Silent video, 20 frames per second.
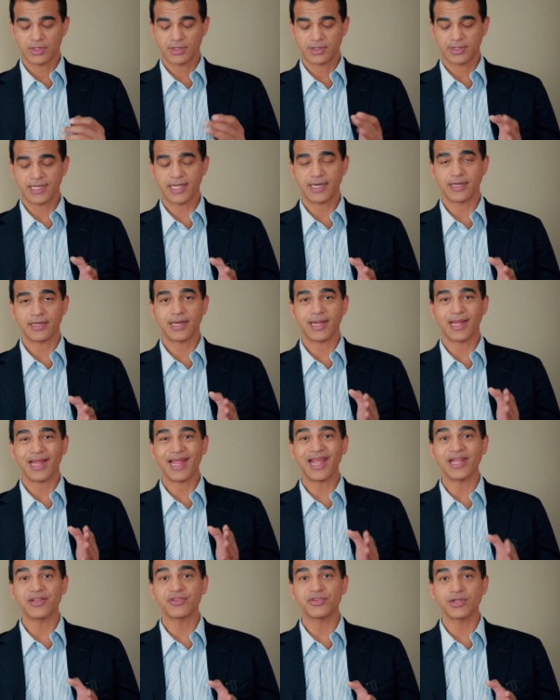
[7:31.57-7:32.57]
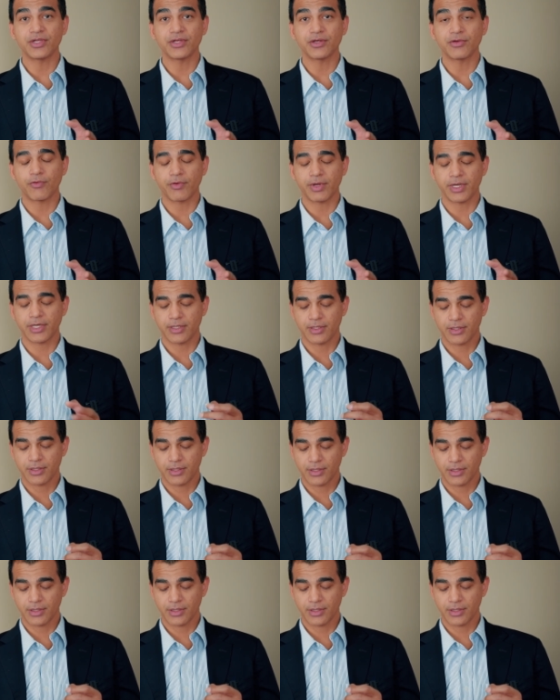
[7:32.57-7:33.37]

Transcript: Then engineering